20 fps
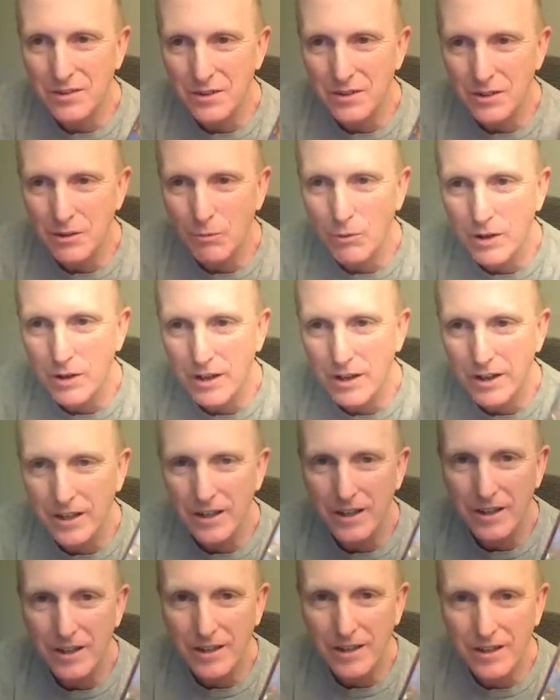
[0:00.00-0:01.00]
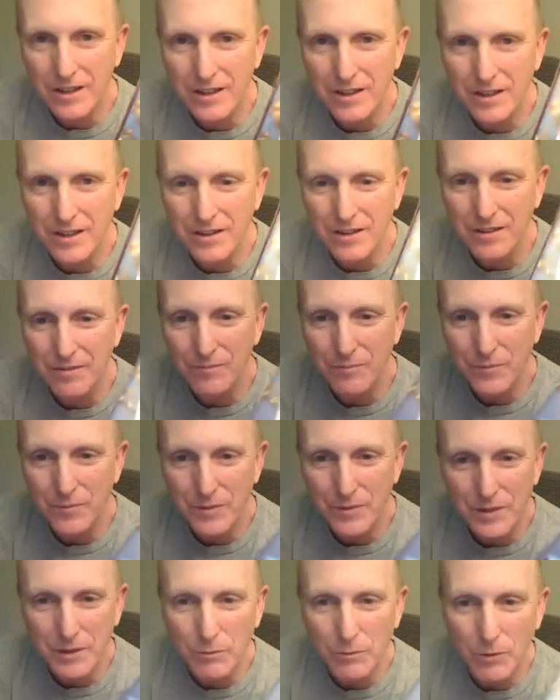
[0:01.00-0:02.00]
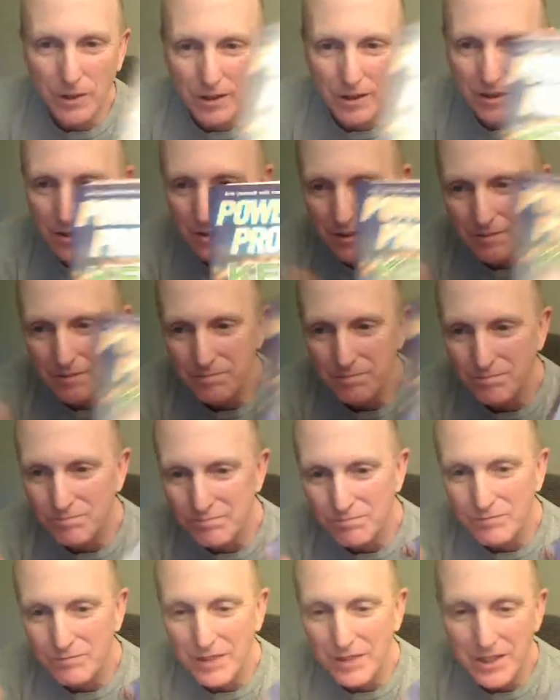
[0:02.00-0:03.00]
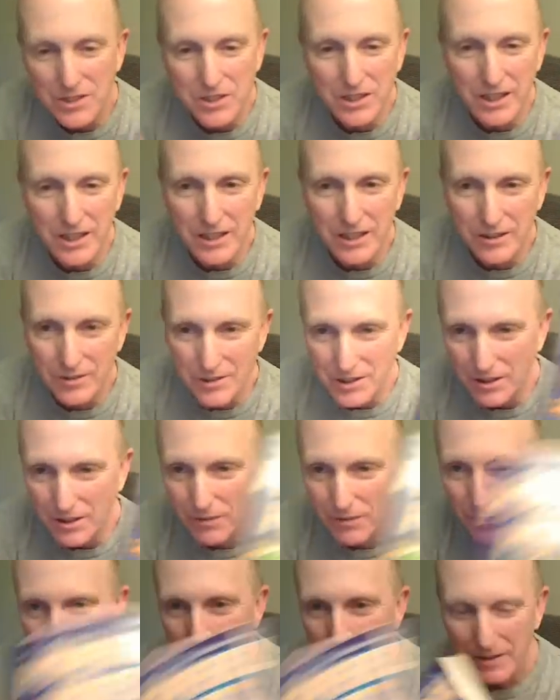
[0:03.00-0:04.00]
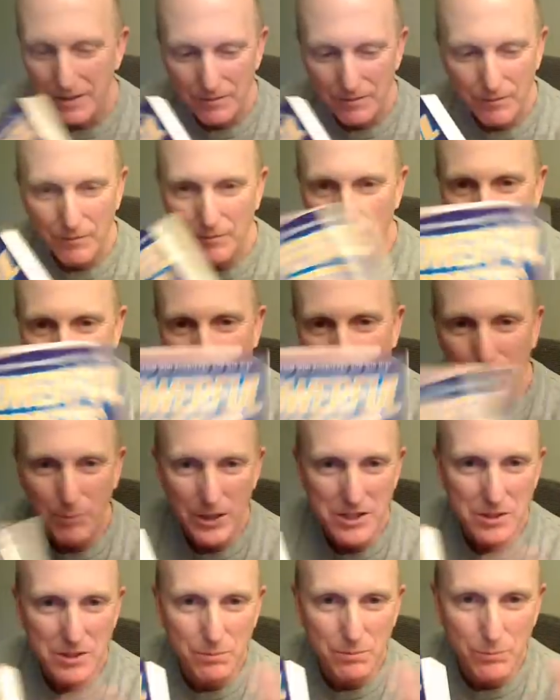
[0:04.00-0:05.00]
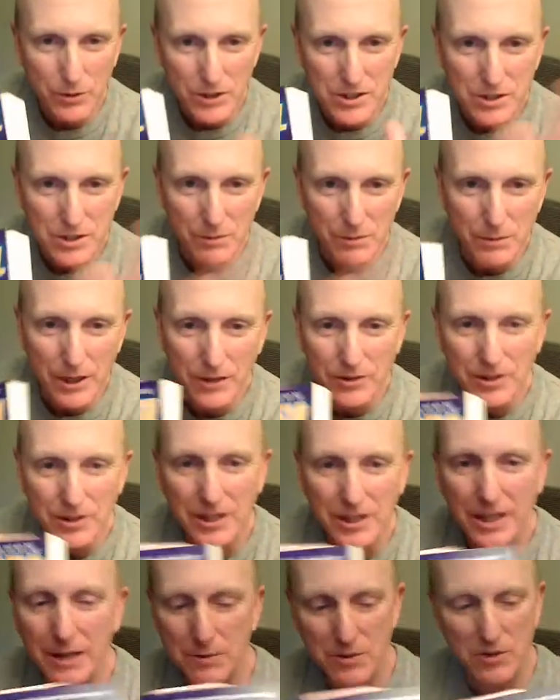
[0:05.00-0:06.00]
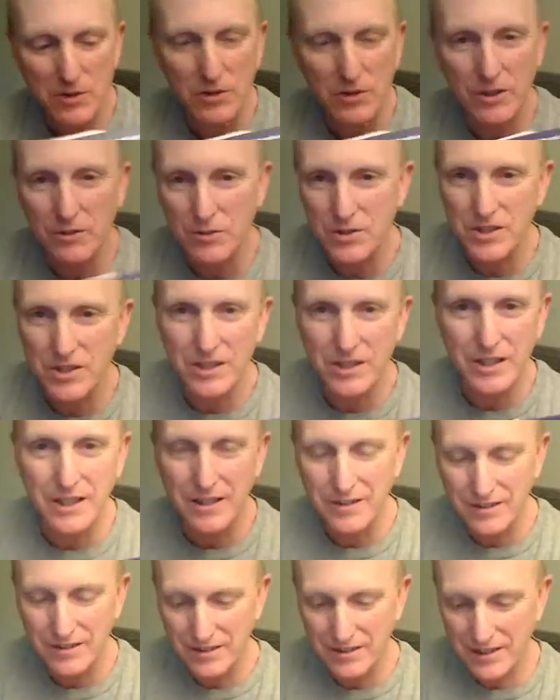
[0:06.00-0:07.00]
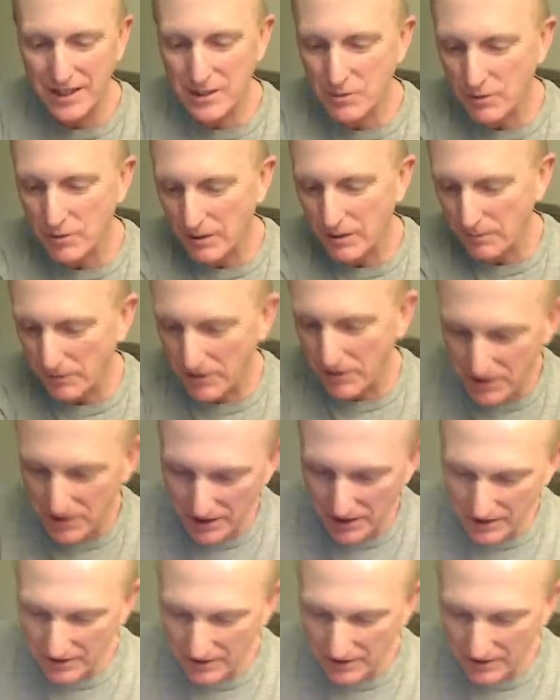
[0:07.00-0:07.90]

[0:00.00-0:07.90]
you wanna educate yourself, buy some books about the games you're interested in. That's what I'm gonna say.